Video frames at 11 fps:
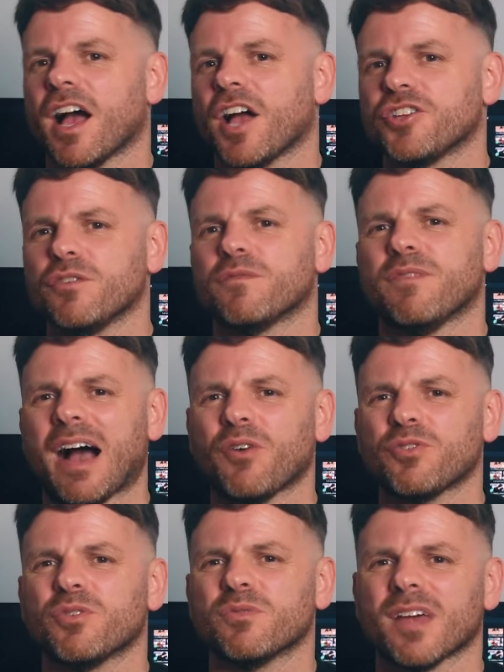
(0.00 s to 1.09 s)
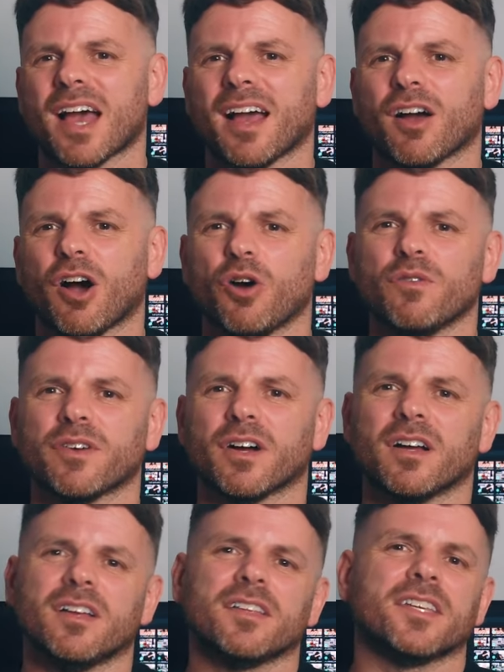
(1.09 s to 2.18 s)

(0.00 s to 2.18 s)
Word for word: and you value that over